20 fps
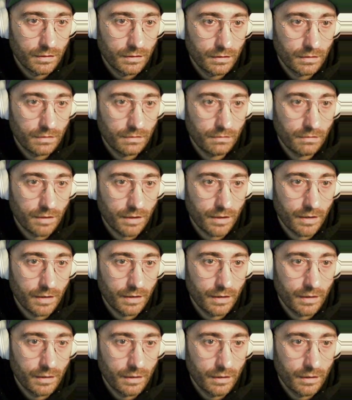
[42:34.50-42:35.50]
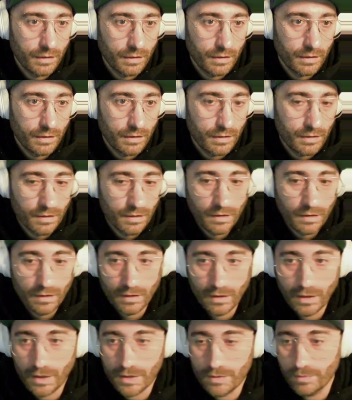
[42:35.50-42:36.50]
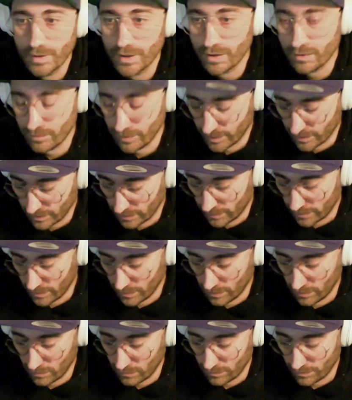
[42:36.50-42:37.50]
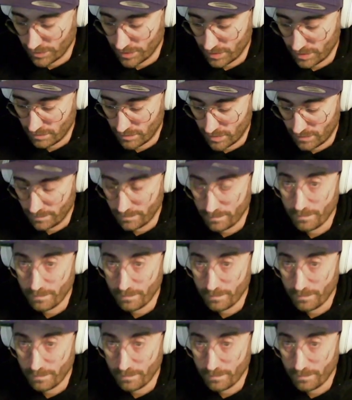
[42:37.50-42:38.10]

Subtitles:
All right. Let me quickly download Gemma.